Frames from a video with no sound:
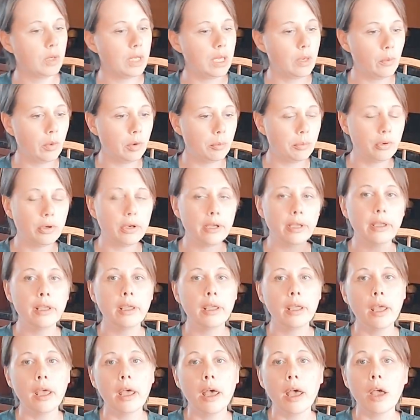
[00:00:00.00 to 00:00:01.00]
will put,
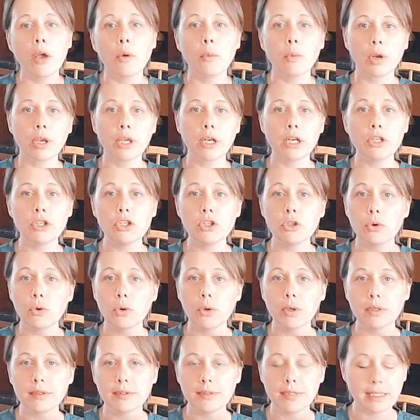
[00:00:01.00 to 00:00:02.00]
we're gonna do,
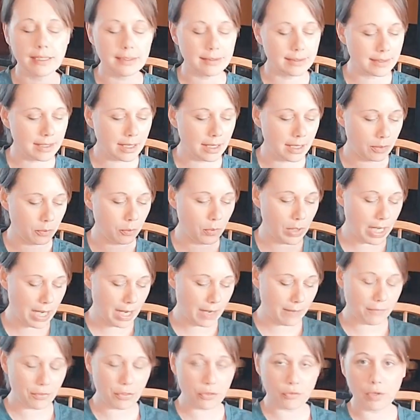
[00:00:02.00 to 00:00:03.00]
since we
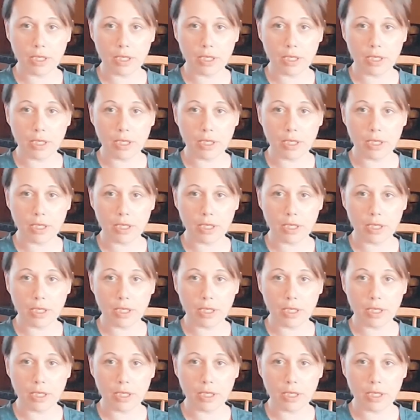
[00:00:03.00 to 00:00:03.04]
have 3